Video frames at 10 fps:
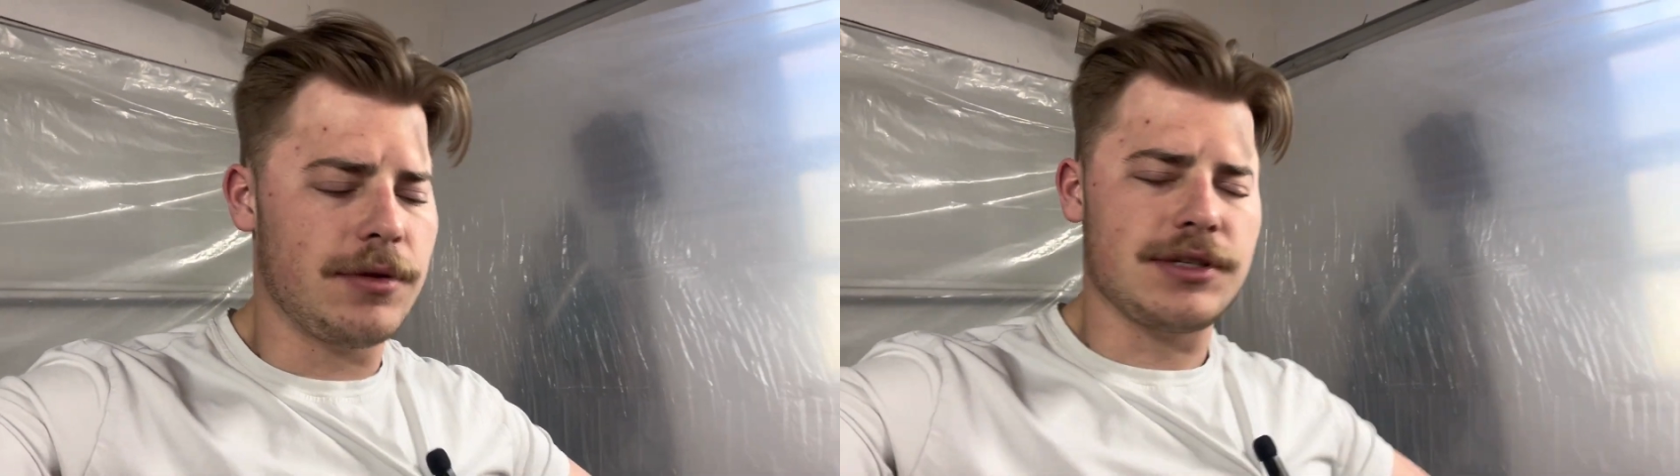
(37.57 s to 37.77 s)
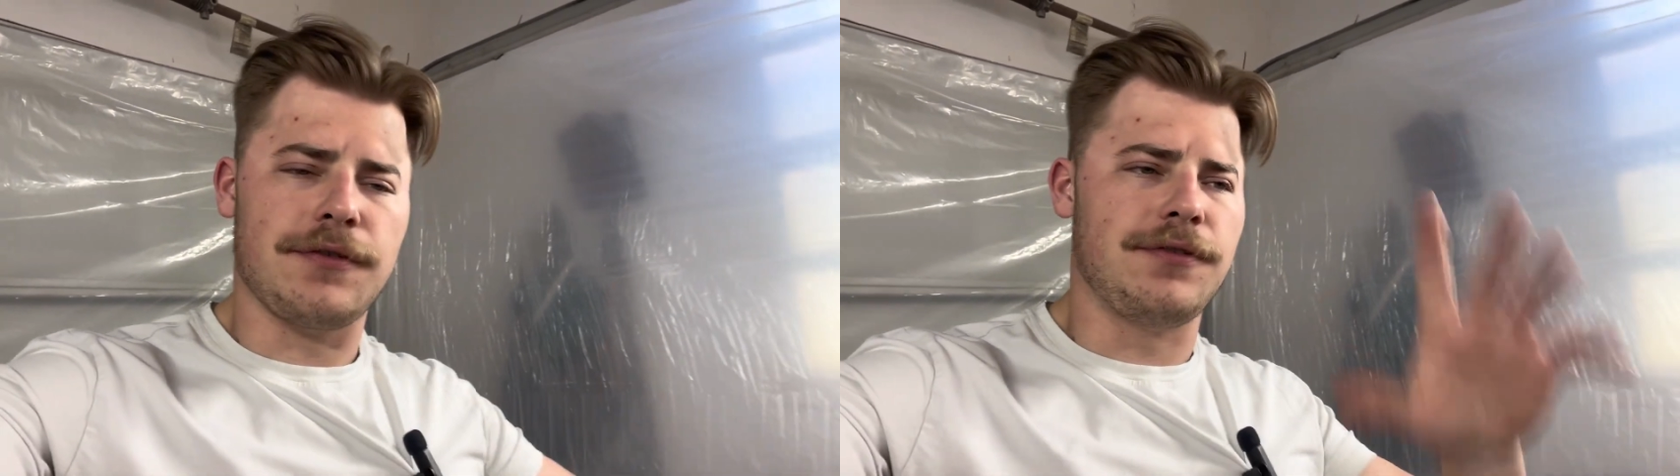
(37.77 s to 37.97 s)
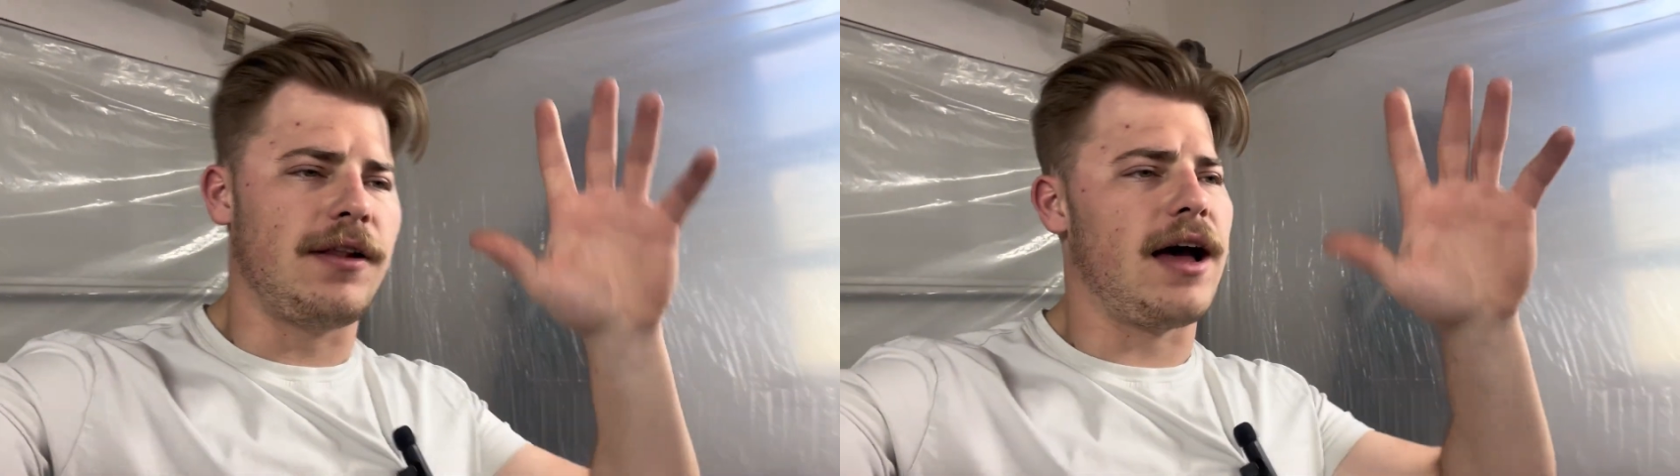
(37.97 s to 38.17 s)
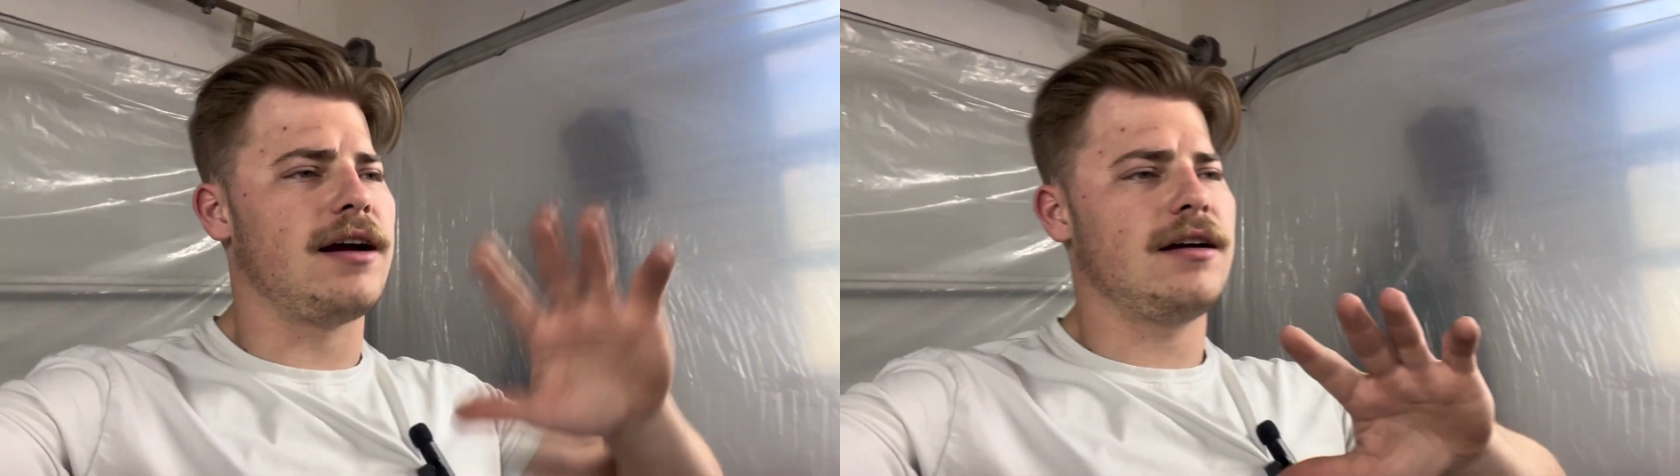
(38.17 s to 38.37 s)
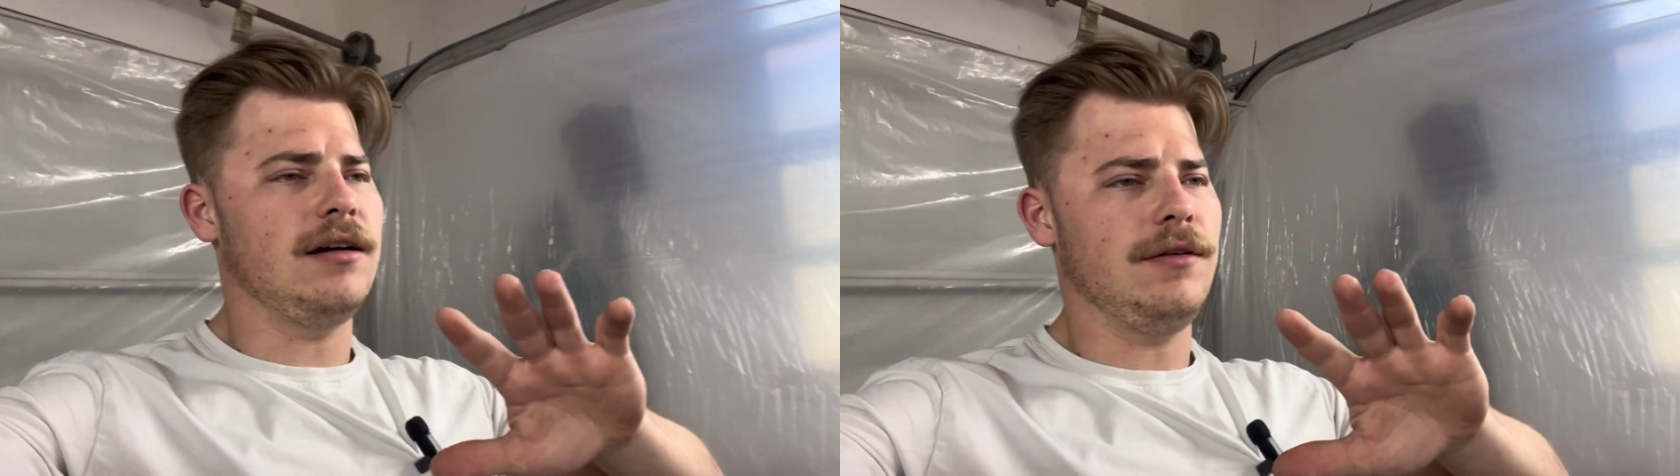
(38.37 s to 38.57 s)
There was a
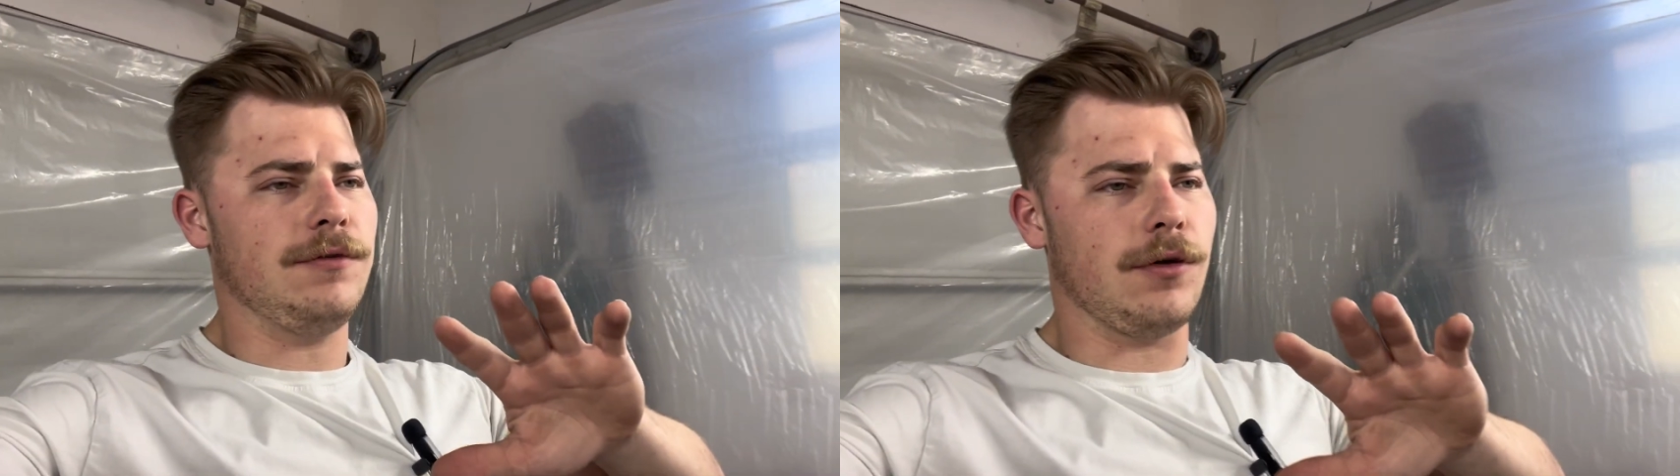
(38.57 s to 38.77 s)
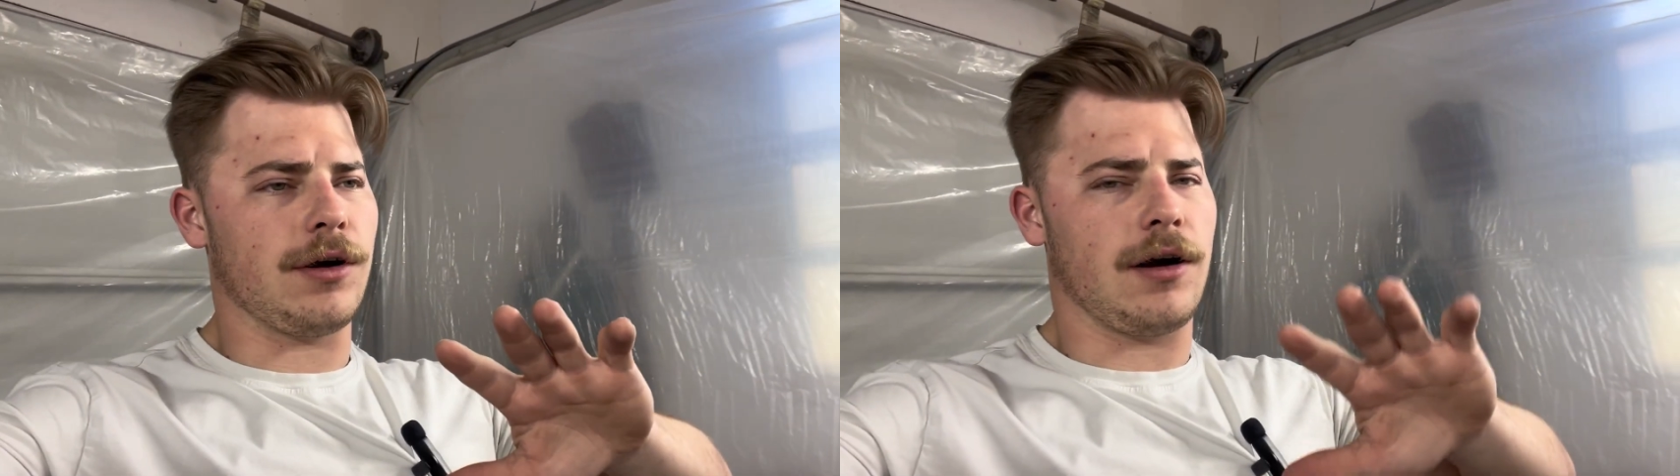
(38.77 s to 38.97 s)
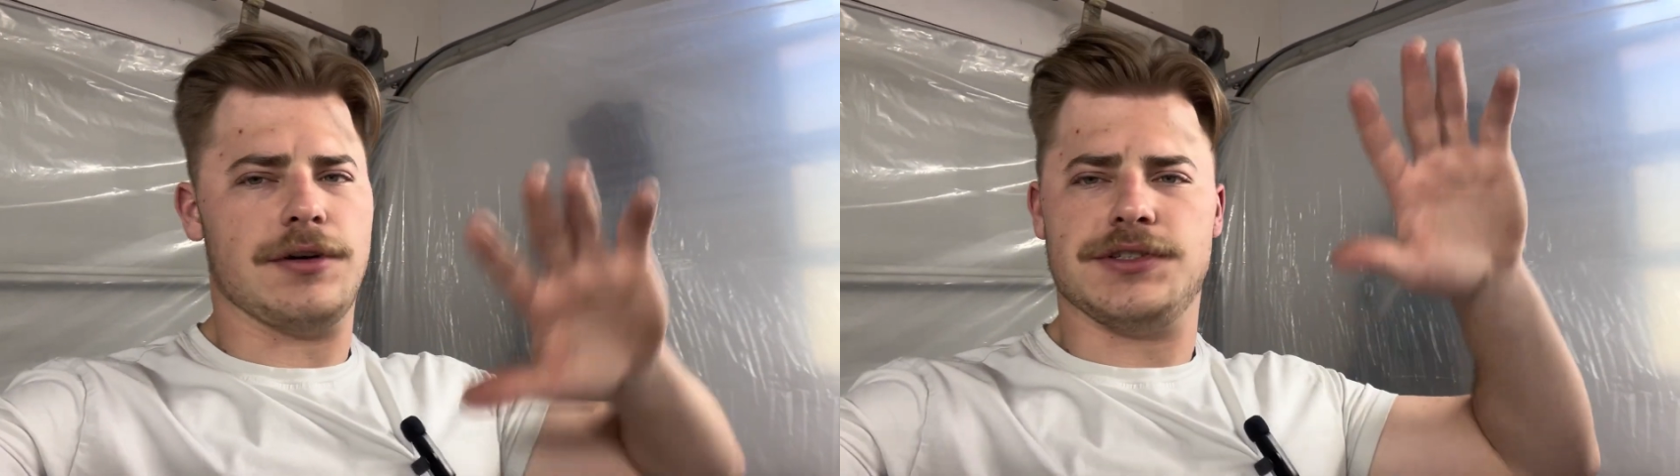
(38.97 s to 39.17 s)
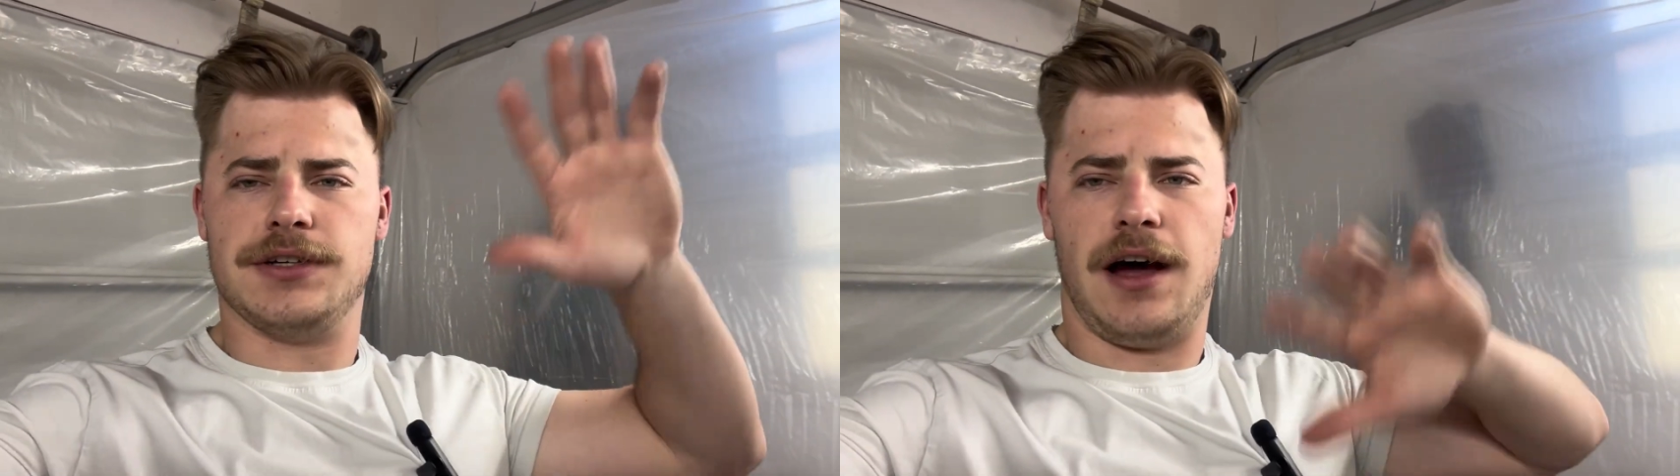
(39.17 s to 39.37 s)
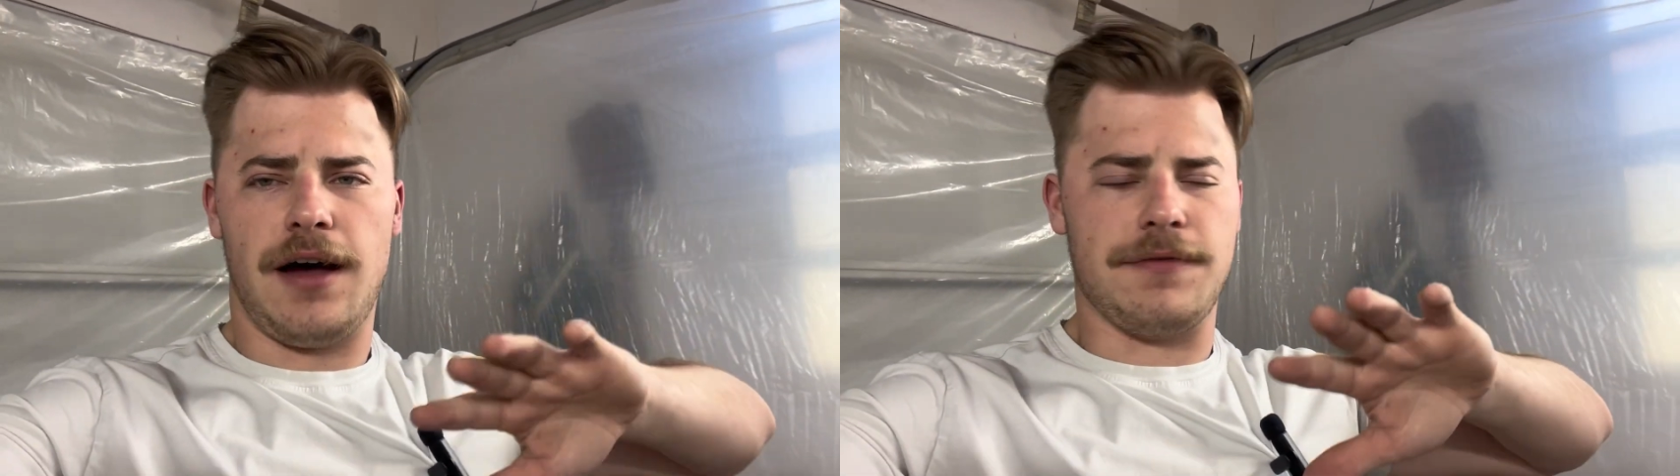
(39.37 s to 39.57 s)
flyer for Cars
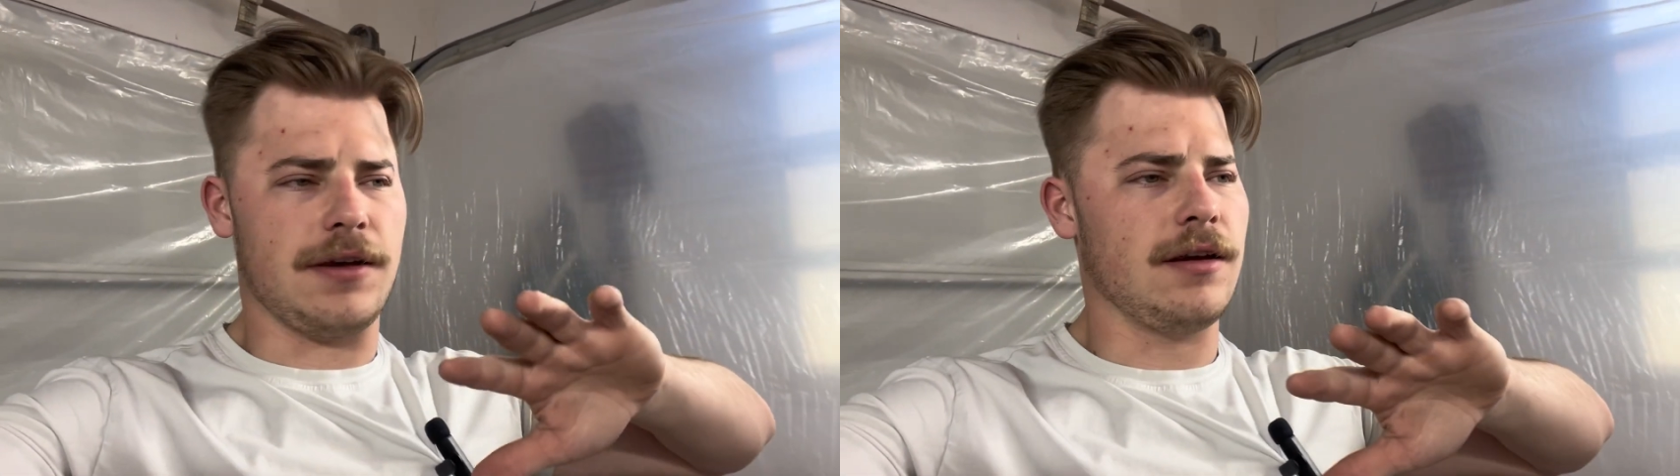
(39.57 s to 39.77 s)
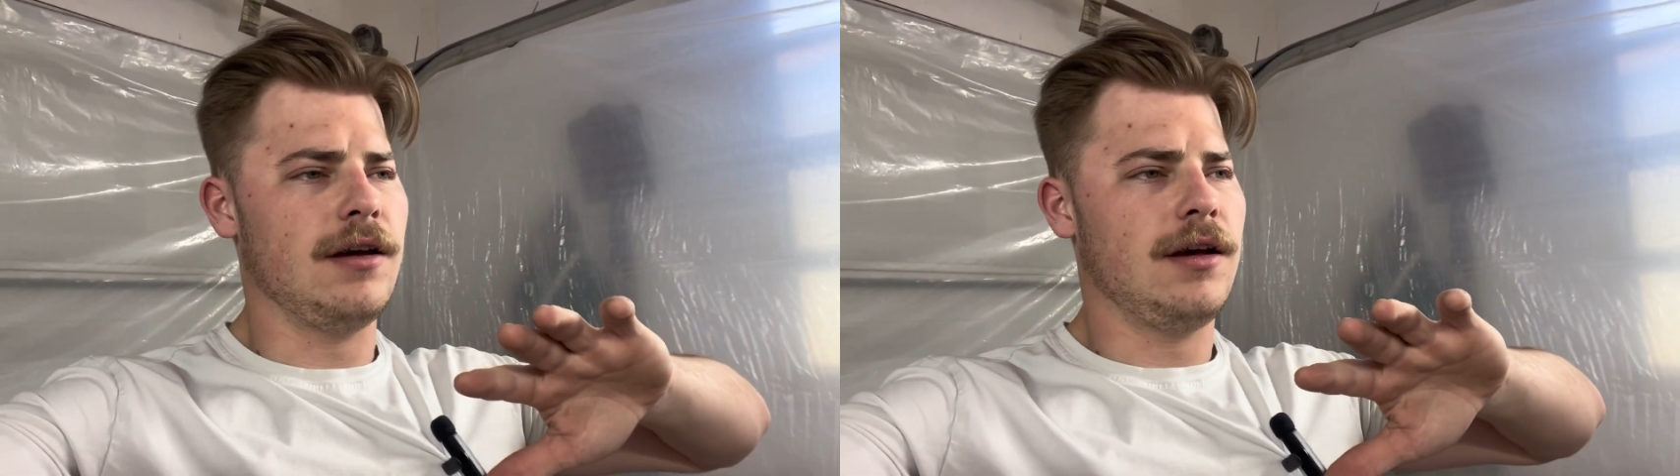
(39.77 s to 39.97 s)
and Coffee